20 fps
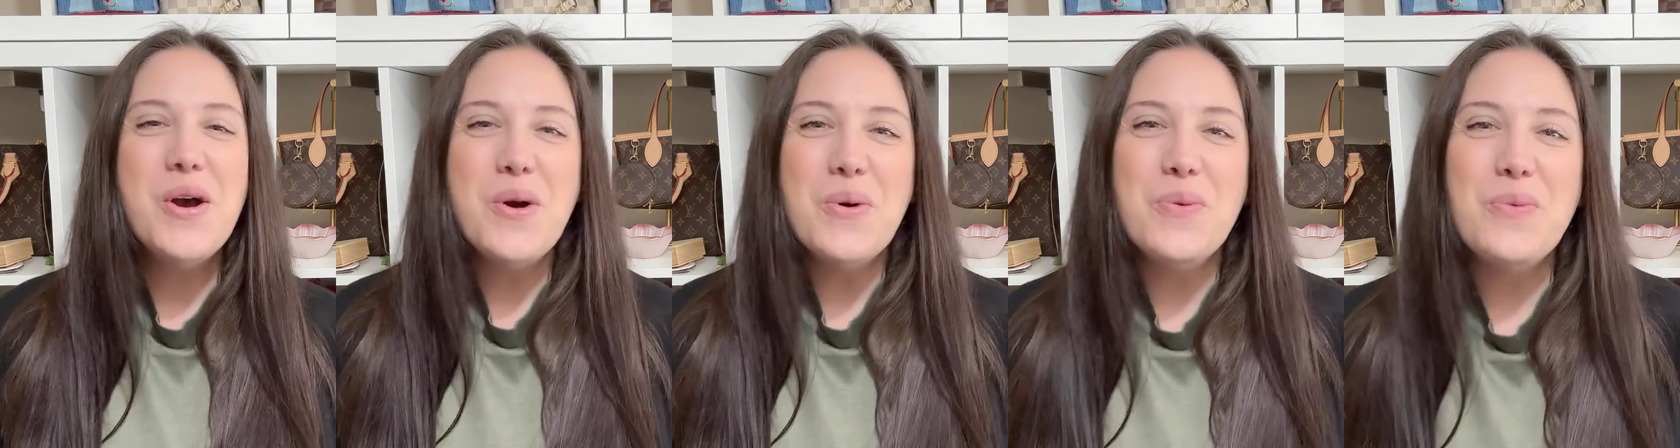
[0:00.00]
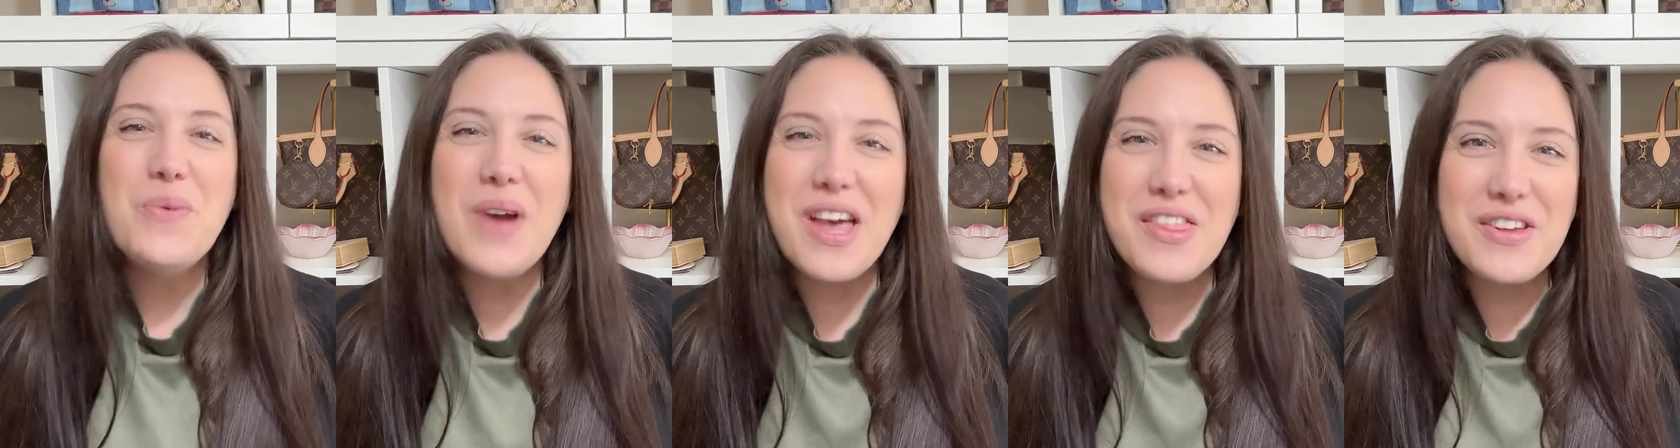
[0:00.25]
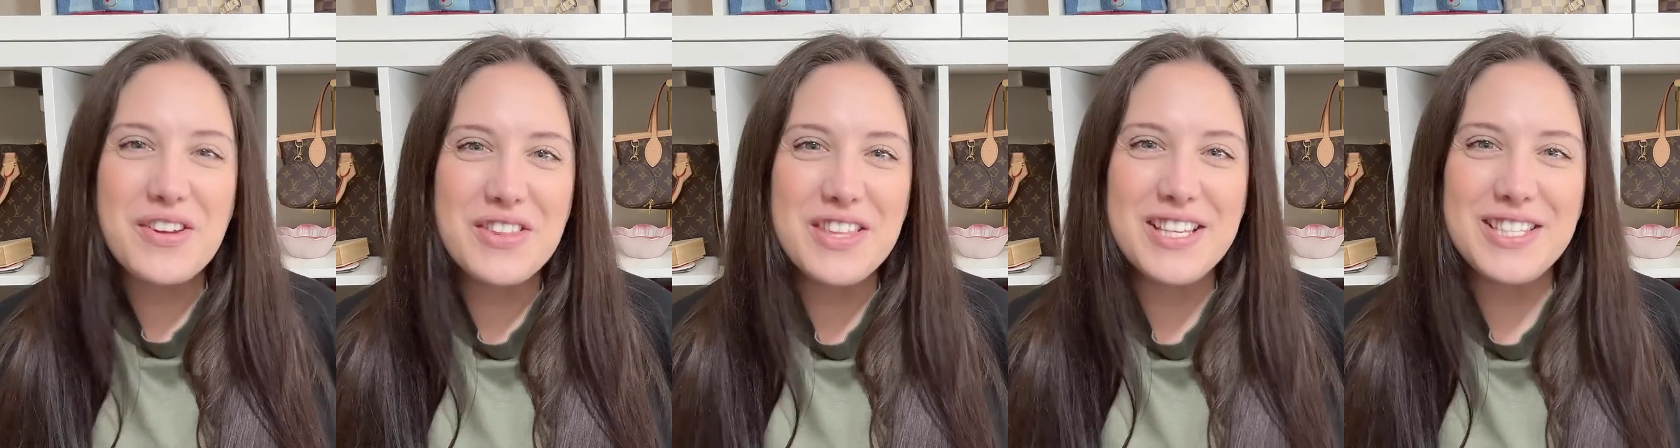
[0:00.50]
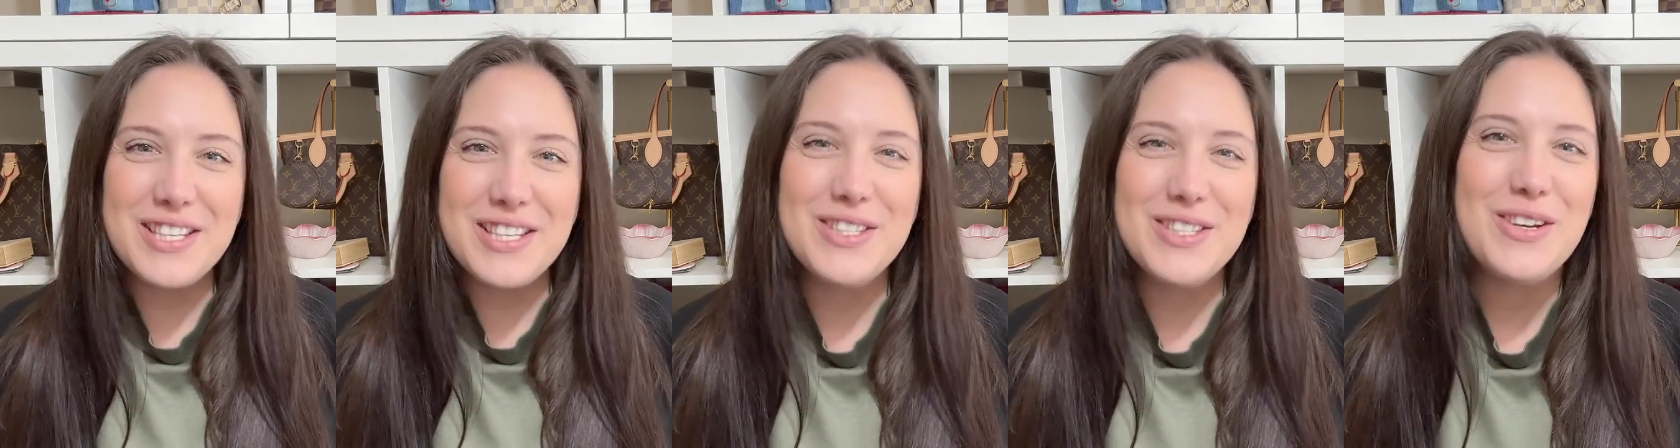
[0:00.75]
Whether
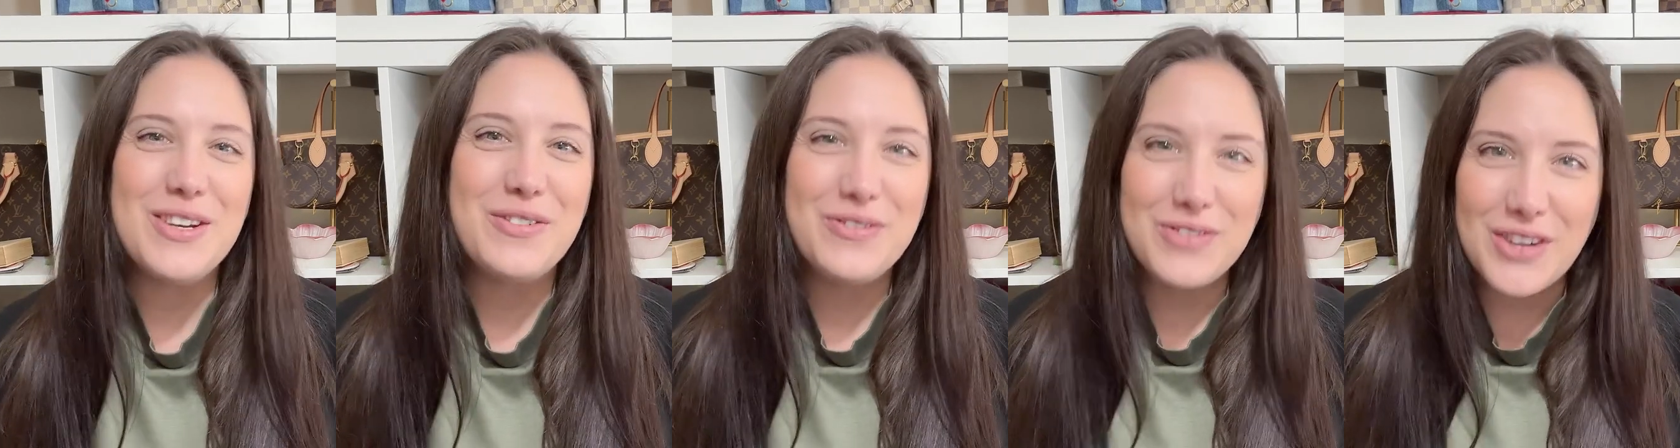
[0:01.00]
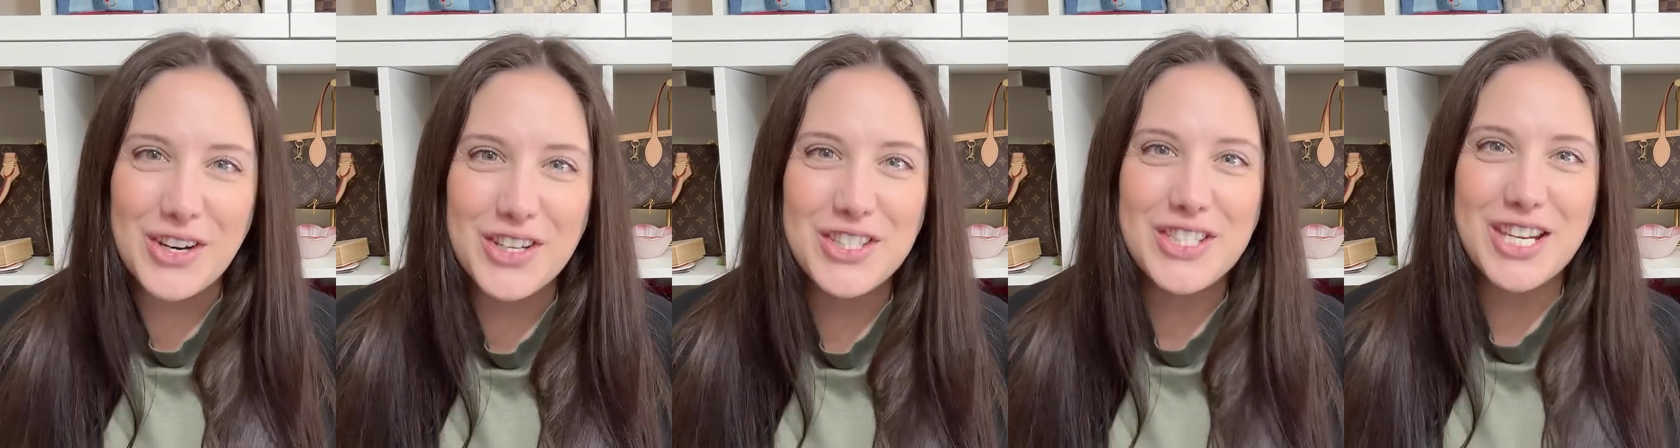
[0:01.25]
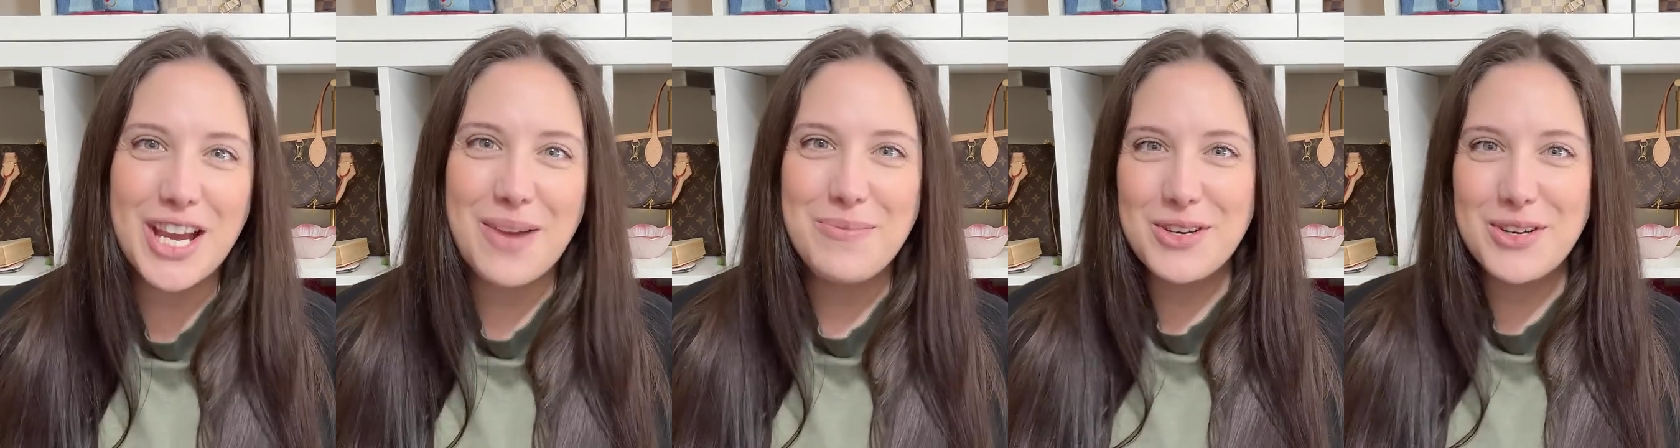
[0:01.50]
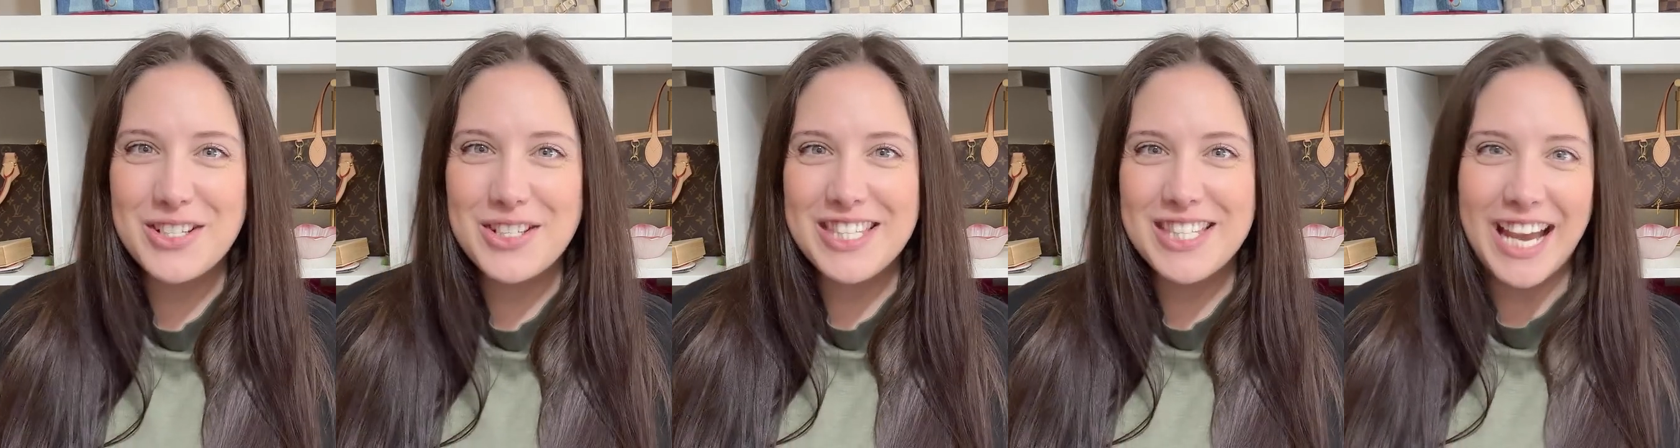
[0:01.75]
this is your first time,
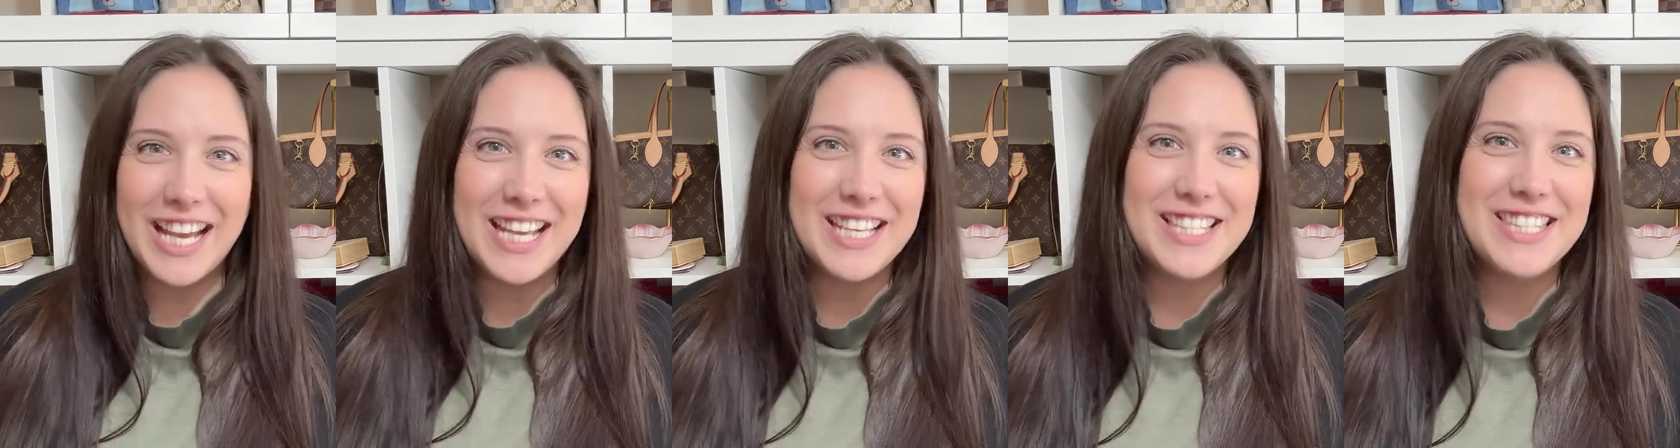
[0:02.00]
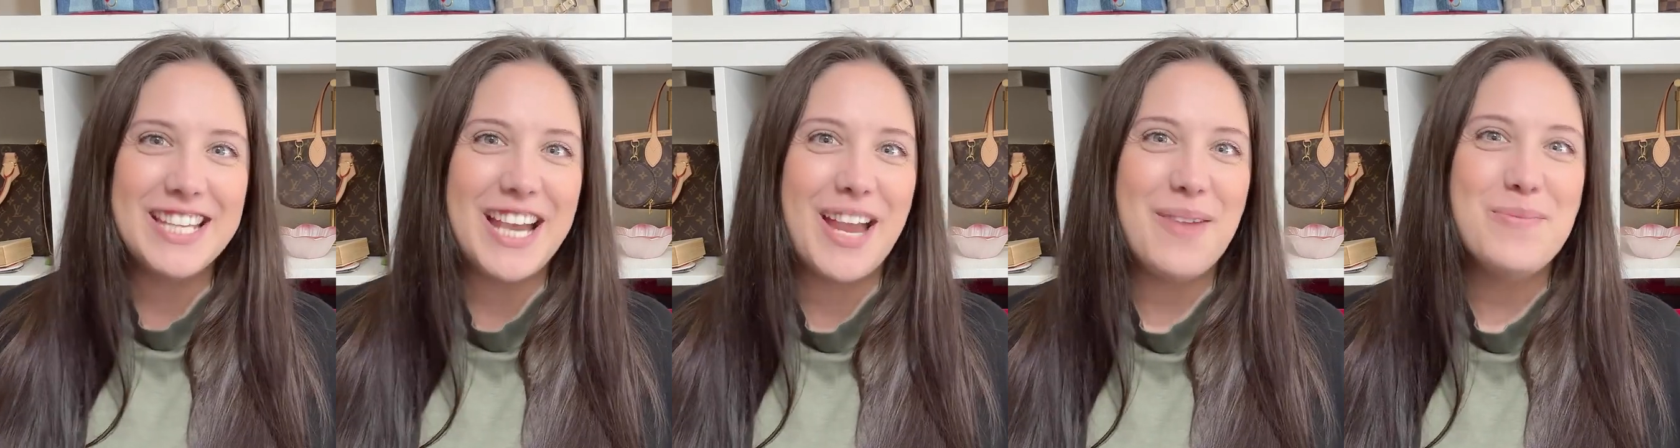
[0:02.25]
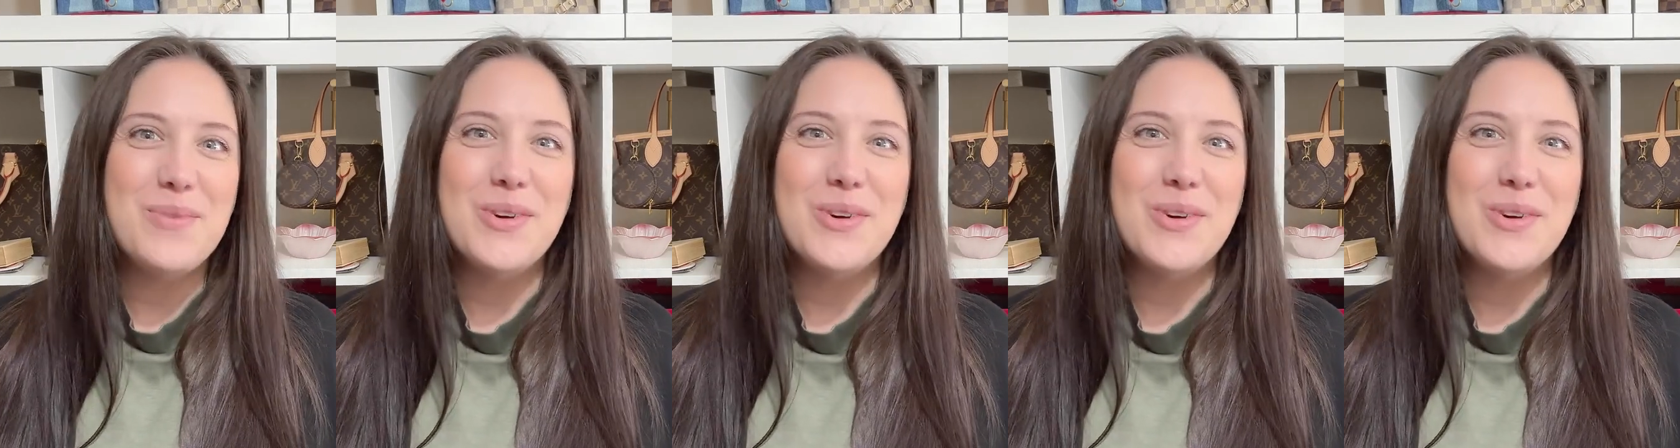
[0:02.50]
your second time,